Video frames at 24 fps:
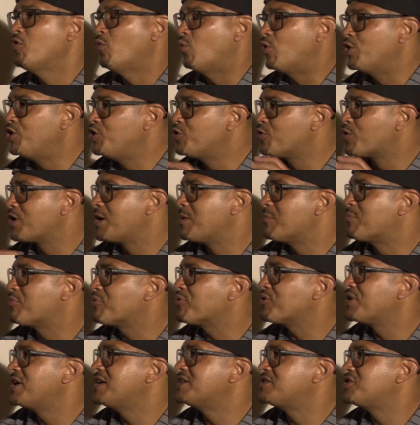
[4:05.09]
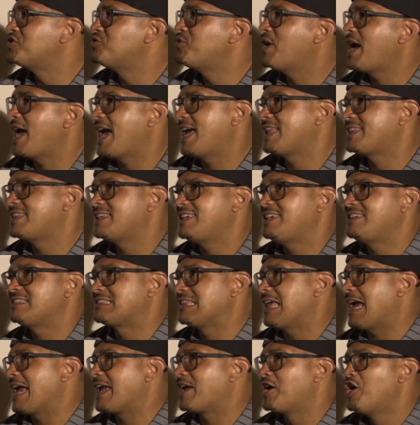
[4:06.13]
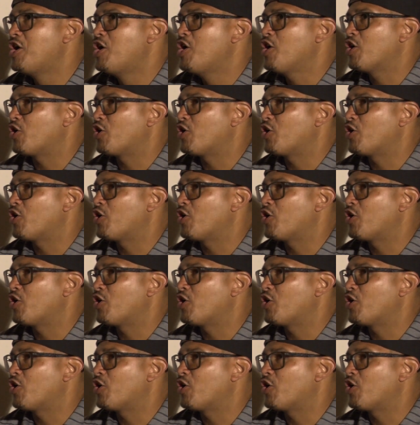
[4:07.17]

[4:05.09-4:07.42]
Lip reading: when you were in prison, you had these, like,